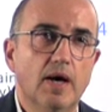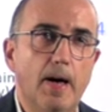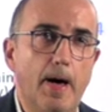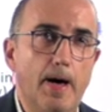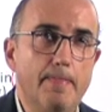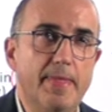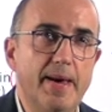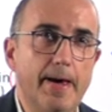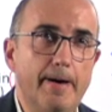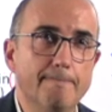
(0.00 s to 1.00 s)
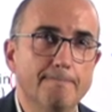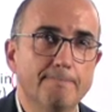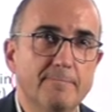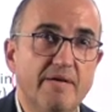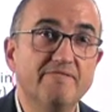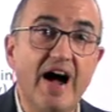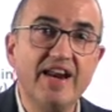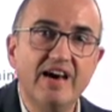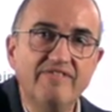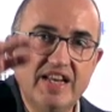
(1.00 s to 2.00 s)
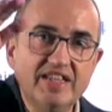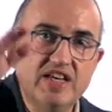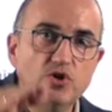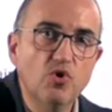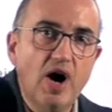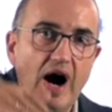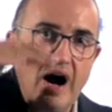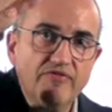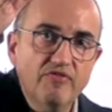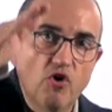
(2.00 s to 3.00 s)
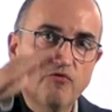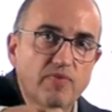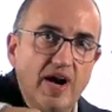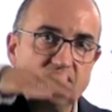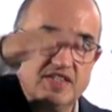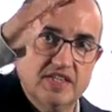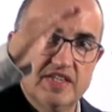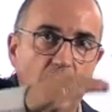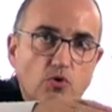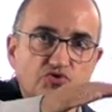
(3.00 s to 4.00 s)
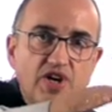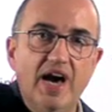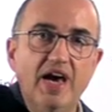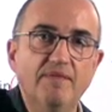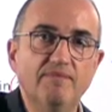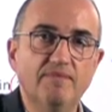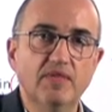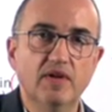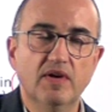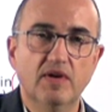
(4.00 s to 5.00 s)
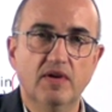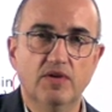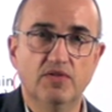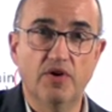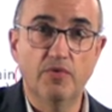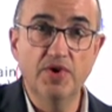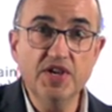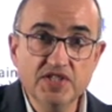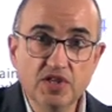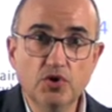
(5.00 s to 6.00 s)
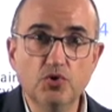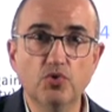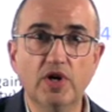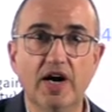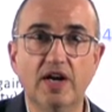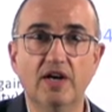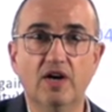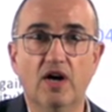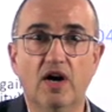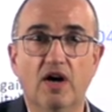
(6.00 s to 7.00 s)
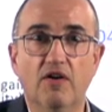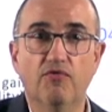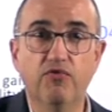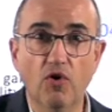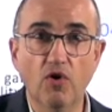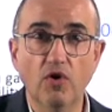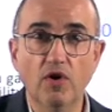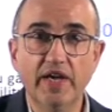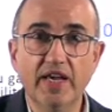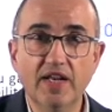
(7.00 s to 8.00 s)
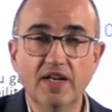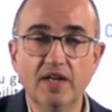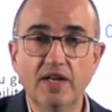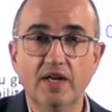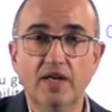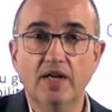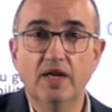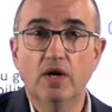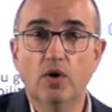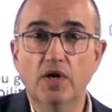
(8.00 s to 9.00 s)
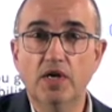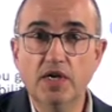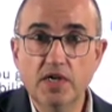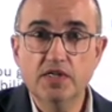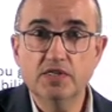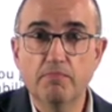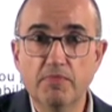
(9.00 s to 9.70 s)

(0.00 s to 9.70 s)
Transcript: the variability you have of prices along time, the risk you can fall in is